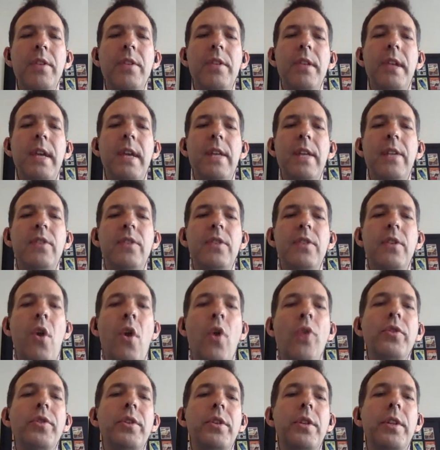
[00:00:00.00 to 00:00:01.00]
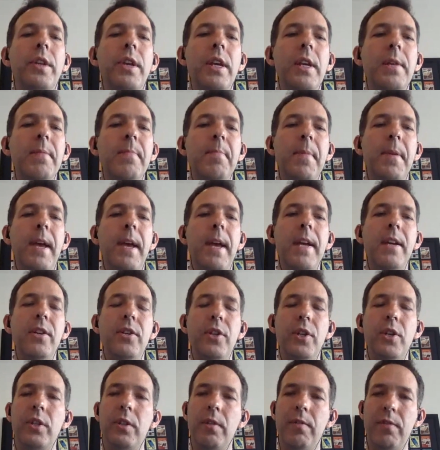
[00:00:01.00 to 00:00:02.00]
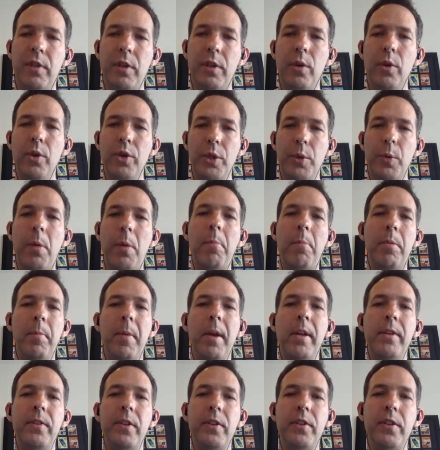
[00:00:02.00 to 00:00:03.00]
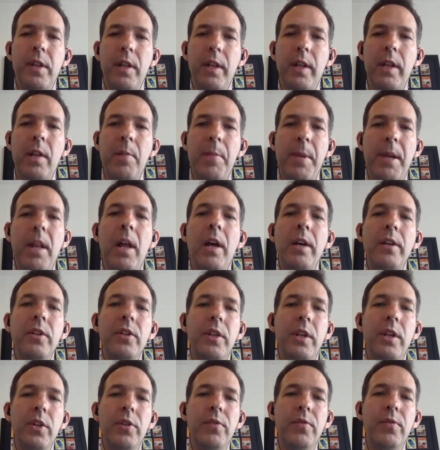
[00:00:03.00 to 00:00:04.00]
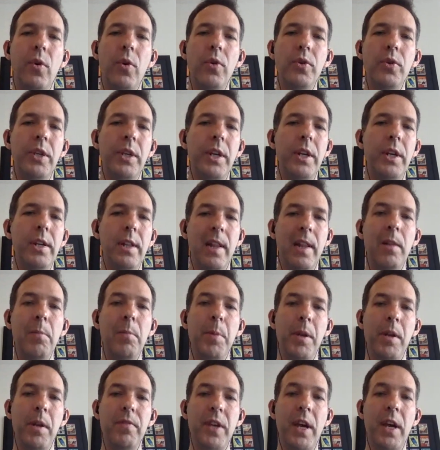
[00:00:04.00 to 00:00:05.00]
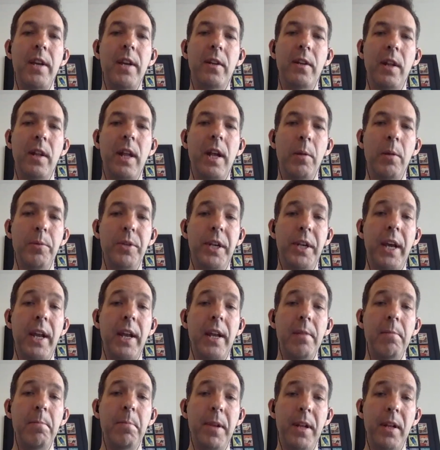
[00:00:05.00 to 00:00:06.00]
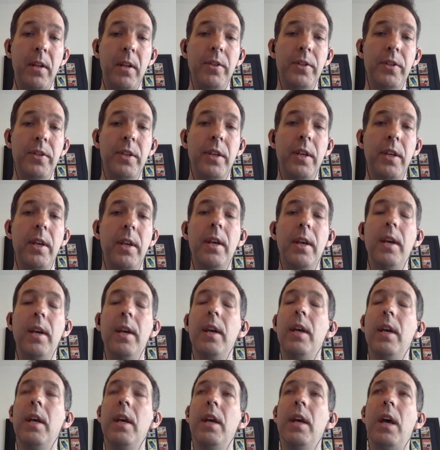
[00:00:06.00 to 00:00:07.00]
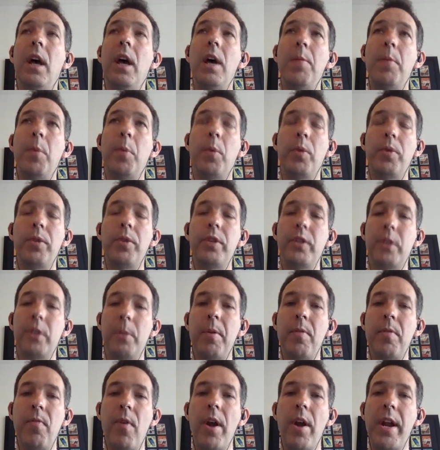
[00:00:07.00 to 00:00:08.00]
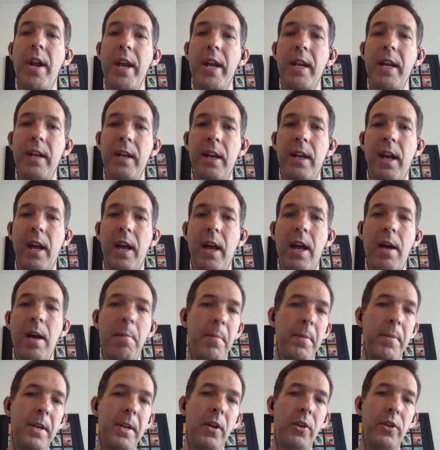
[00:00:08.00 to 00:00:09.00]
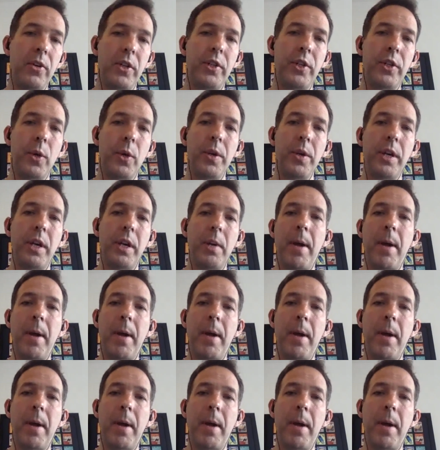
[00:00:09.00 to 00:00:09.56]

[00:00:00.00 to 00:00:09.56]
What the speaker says: it's not the easiest of tools to implement. It's a little bit like Salesforce. You need a little bit of technical help to get it built. Yeah. But once it's up and running, it's a tool you can